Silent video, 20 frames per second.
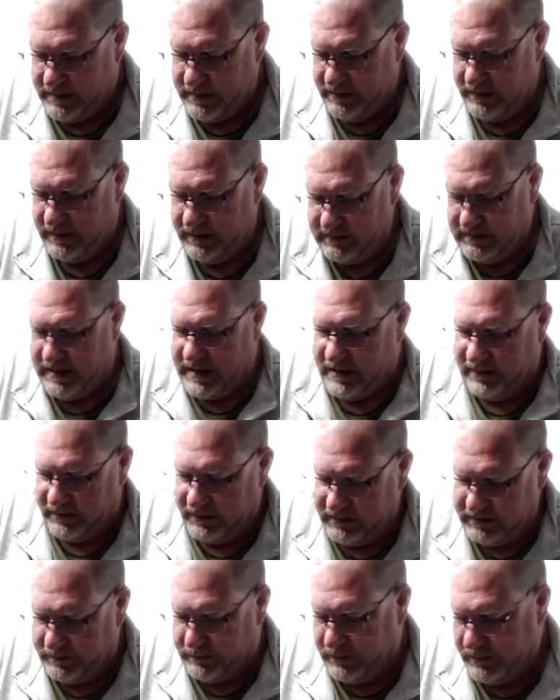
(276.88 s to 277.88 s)
I think that
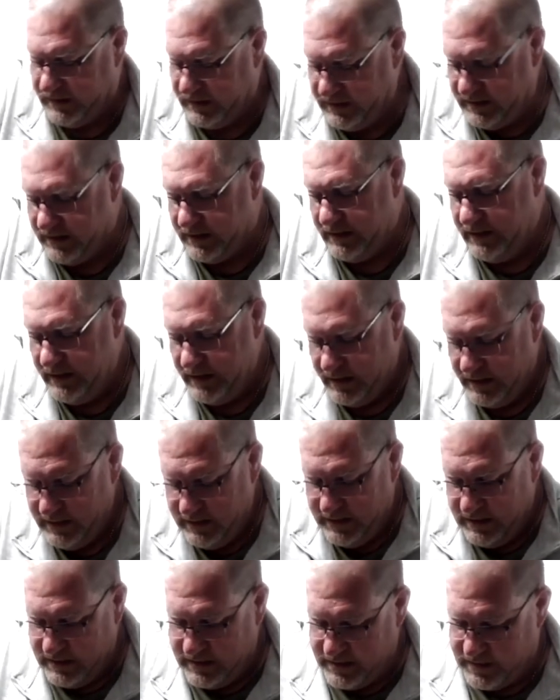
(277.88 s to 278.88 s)
looks pretty good.
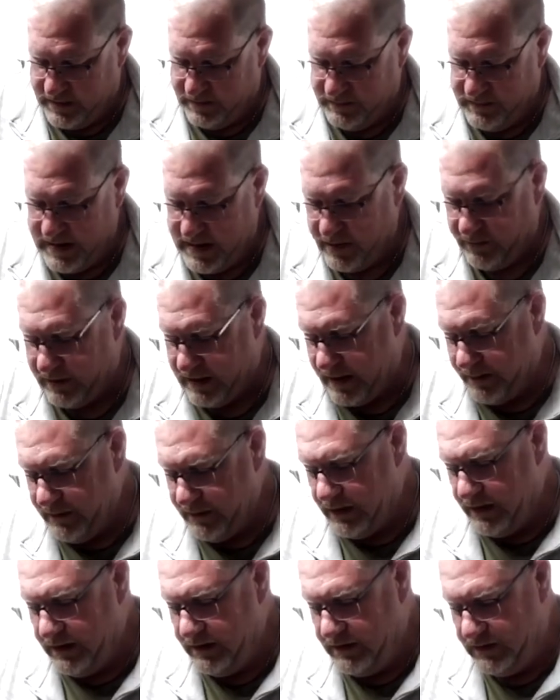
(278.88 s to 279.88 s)
Now what I'm
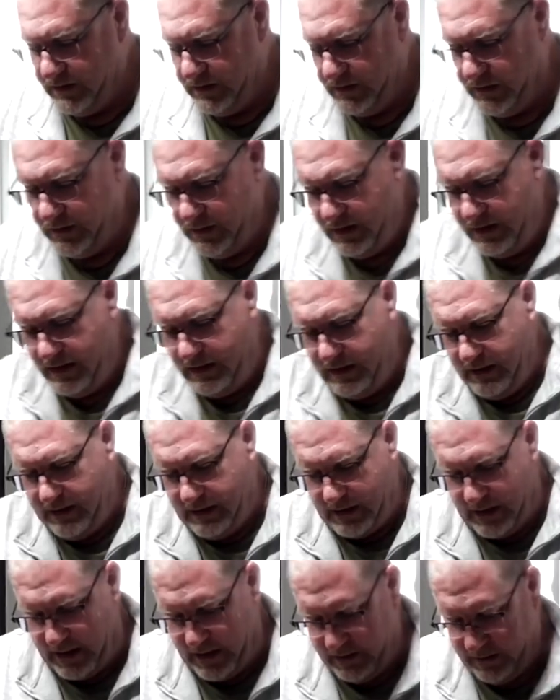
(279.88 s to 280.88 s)
going to do,
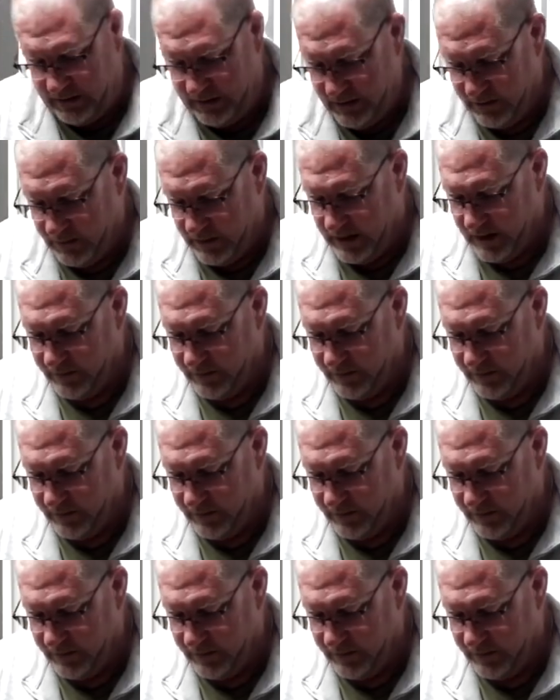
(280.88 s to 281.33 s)
I think